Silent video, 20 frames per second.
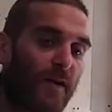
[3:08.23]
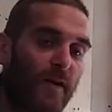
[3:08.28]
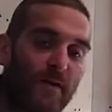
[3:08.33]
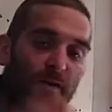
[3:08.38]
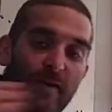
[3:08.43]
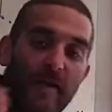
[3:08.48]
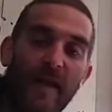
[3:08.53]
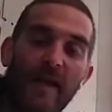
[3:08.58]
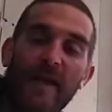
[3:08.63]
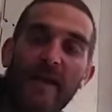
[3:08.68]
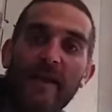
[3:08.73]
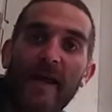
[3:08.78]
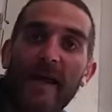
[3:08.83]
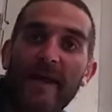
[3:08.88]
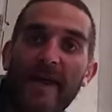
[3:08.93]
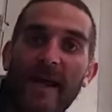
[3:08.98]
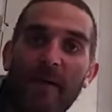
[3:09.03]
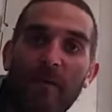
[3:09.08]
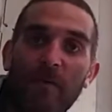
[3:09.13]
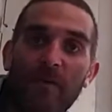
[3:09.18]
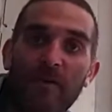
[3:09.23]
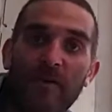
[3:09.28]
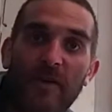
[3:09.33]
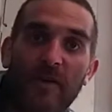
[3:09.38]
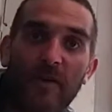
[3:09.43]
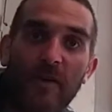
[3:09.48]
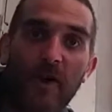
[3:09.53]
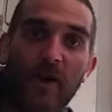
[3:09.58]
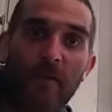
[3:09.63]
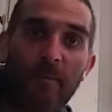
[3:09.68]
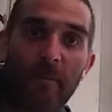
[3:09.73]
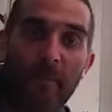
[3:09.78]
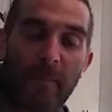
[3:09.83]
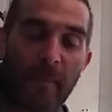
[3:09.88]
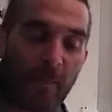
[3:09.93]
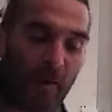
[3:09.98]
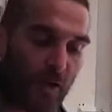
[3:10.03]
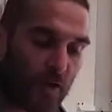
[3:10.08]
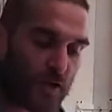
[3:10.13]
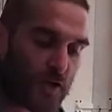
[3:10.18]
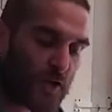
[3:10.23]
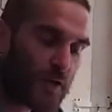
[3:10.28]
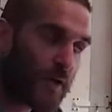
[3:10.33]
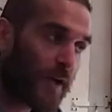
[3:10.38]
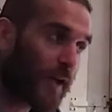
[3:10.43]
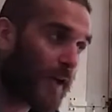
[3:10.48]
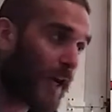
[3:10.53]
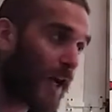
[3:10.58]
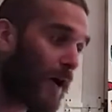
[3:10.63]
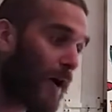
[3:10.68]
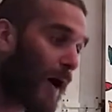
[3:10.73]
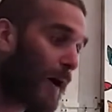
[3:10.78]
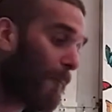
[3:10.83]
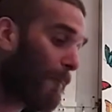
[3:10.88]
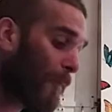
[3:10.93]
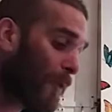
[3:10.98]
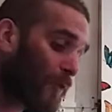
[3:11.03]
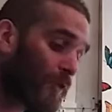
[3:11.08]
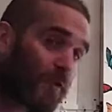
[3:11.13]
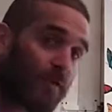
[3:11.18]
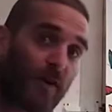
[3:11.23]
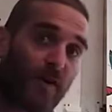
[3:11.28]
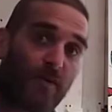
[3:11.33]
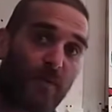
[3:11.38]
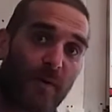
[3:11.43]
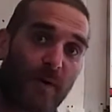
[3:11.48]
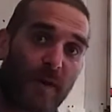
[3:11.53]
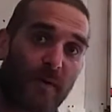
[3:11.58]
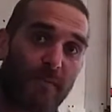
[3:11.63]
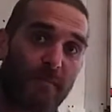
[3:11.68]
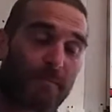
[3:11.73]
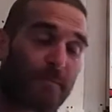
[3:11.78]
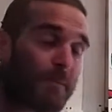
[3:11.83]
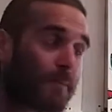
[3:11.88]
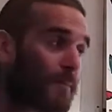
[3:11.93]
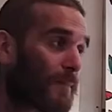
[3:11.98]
So there you go, that was the Nerd Block Junior Girl unboxing rose, wasn't it?